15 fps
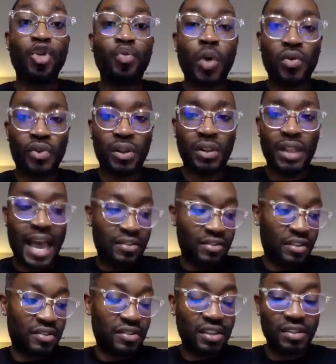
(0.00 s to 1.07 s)
Here's what
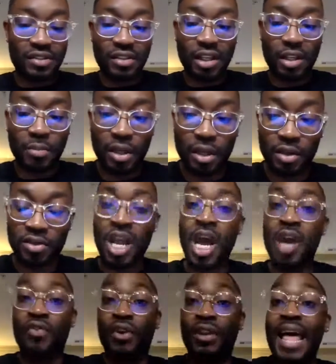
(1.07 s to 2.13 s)
relaxed intensity
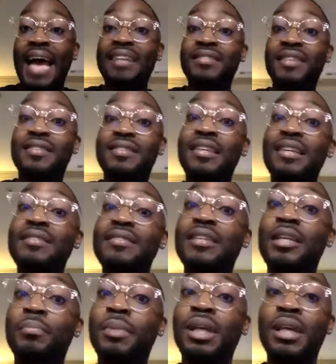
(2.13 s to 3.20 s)
means. Relaxed
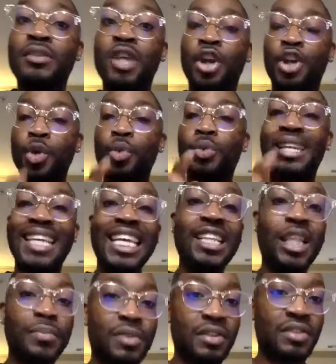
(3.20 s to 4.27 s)
intensity means you
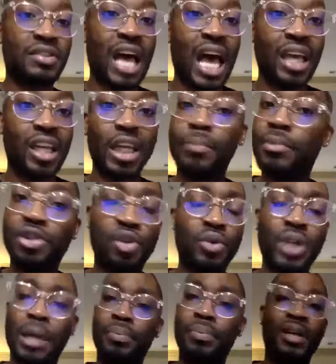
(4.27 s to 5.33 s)
need them to sign up,
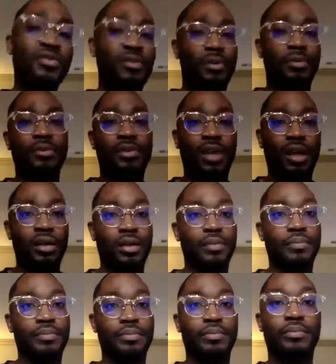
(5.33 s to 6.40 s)
but you're not pressing them to
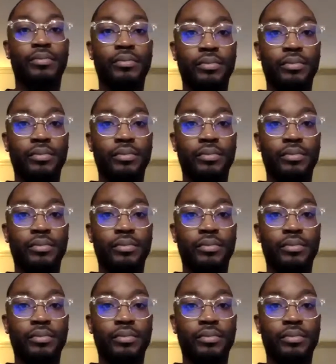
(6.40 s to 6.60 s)
sign up.